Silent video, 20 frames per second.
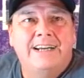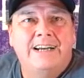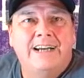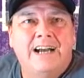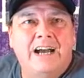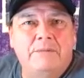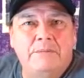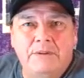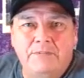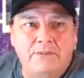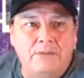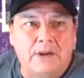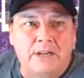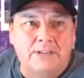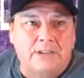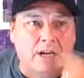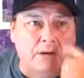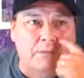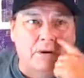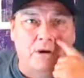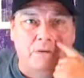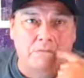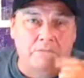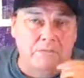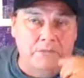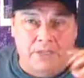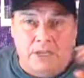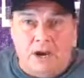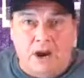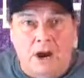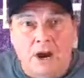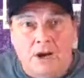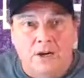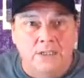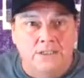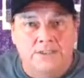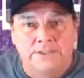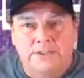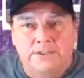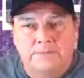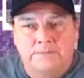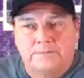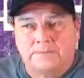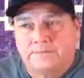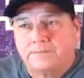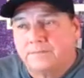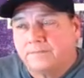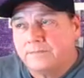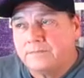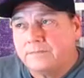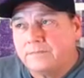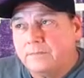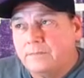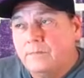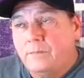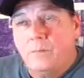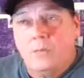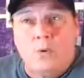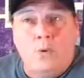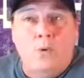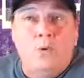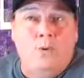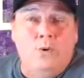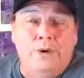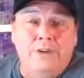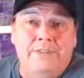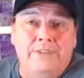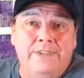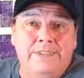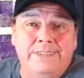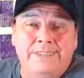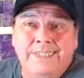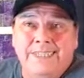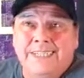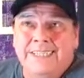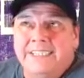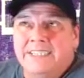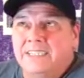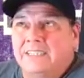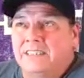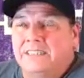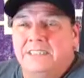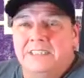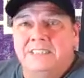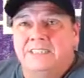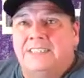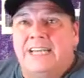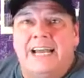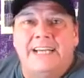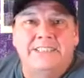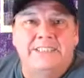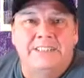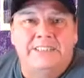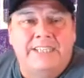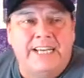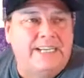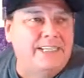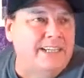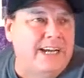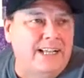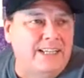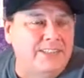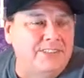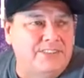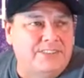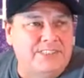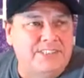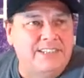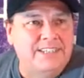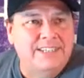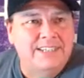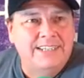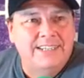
I mean, if you want to talk about the arts or even science and technology,